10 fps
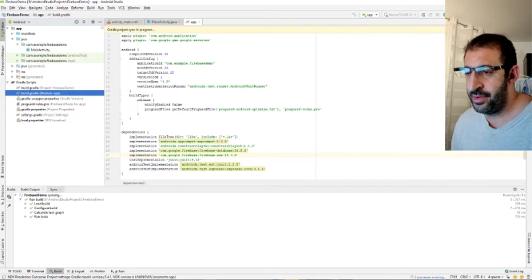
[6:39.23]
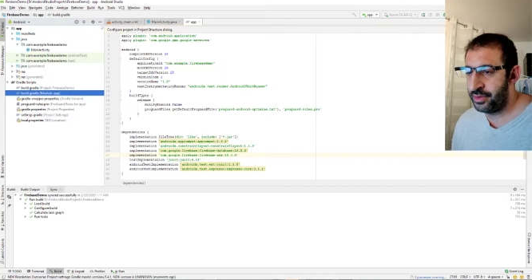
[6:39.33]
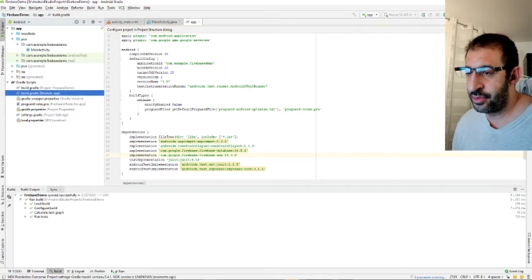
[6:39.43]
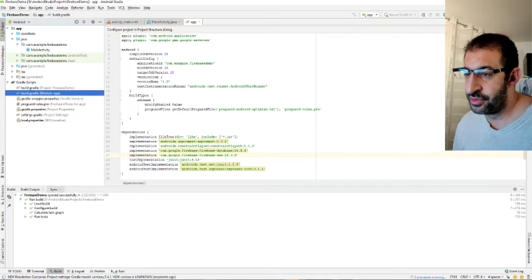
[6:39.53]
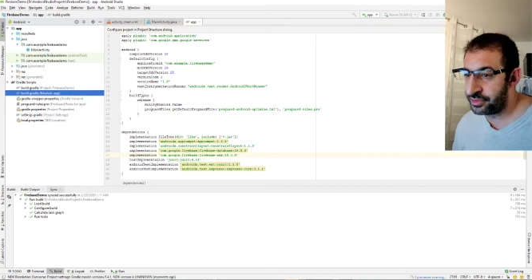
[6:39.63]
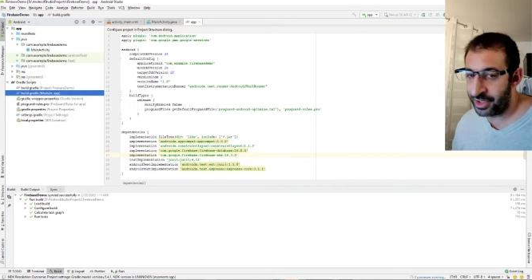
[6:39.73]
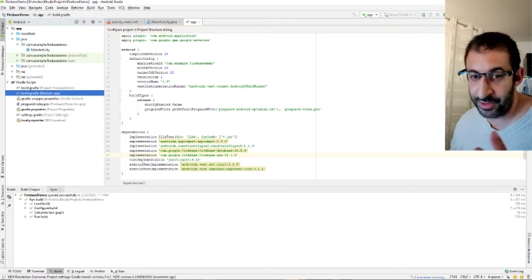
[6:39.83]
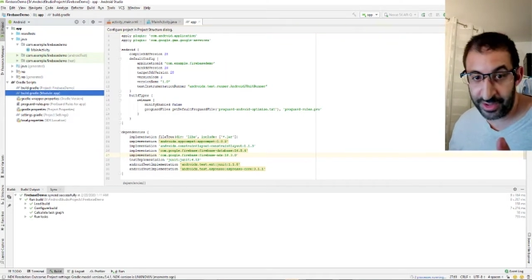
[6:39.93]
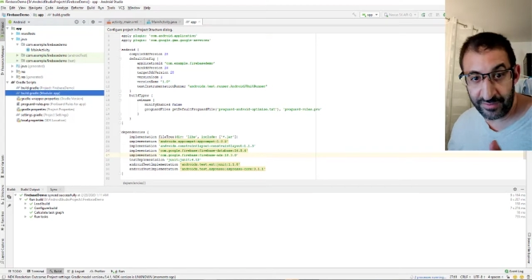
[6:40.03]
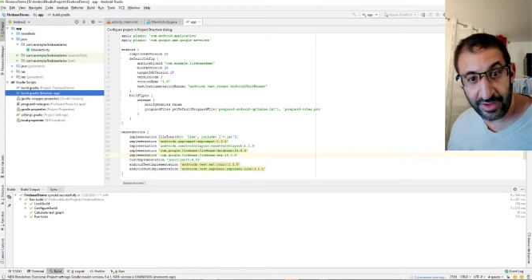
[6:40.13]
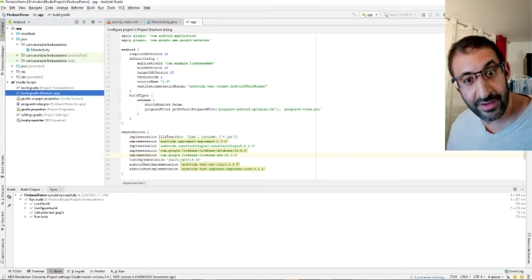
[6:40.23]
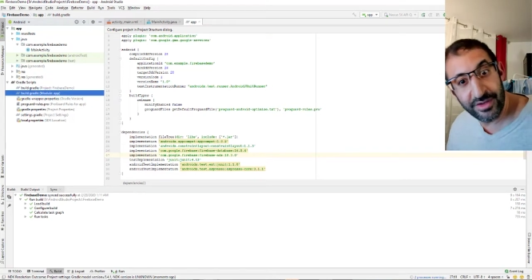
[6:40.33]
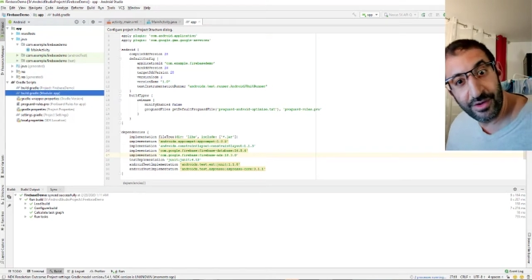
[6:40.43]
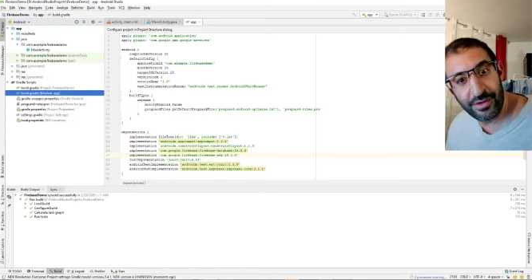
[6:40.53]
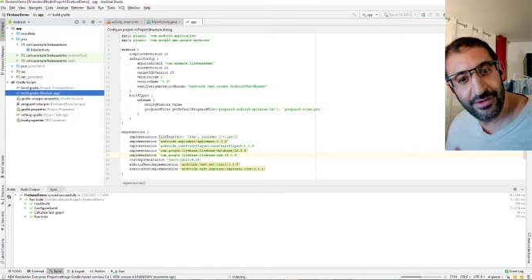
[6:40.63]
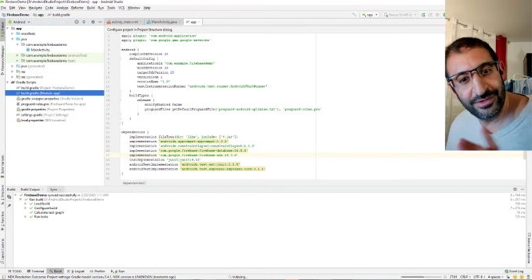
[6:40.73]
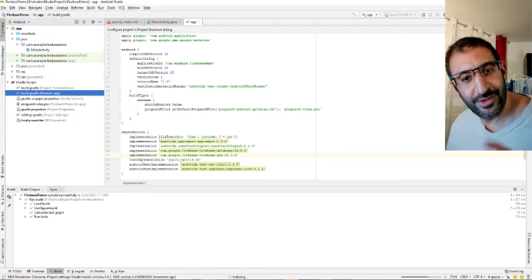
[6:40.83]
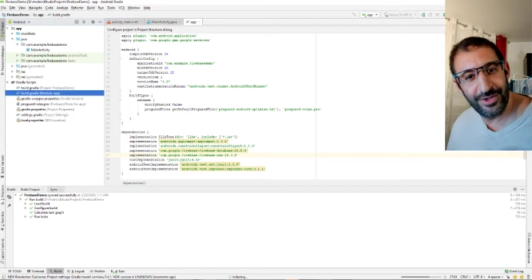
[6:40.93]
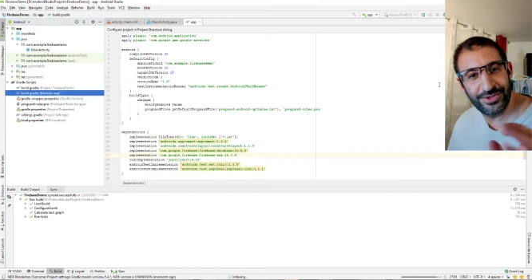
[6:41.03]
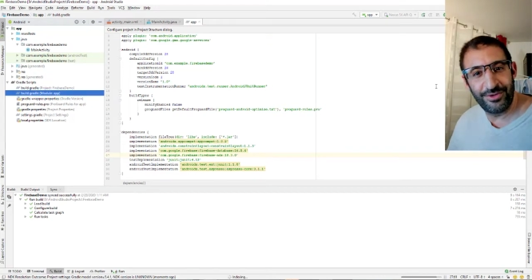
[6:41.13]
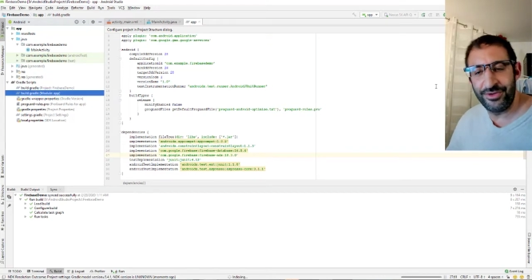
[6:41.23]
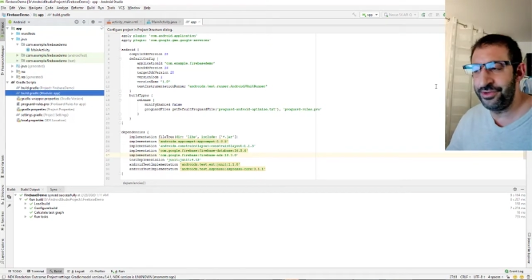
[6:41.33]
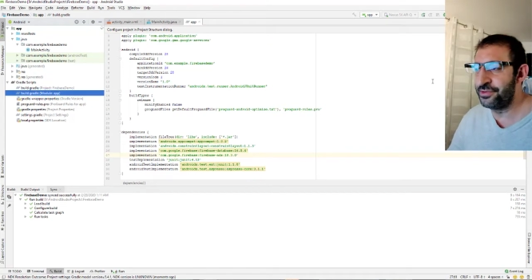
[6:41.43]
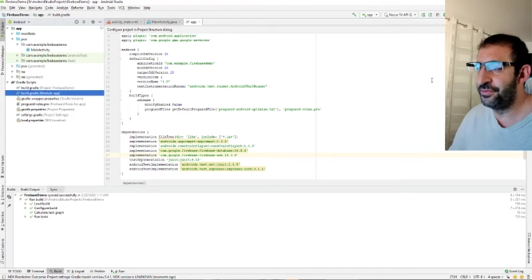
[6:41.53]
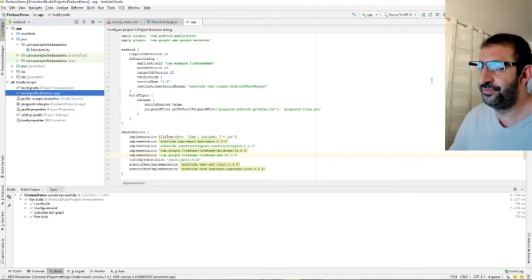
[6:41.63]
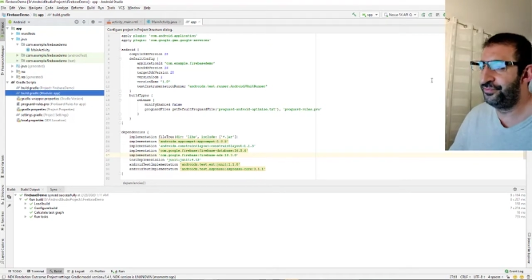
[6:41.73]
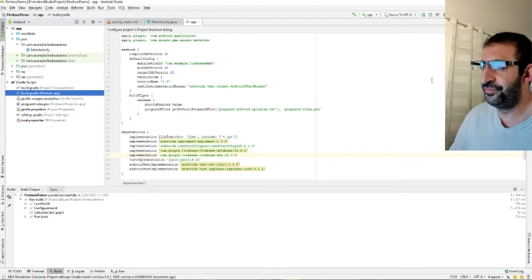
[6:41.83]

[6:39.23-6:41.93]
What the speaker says: Good, I don't have get an error, so let's continue.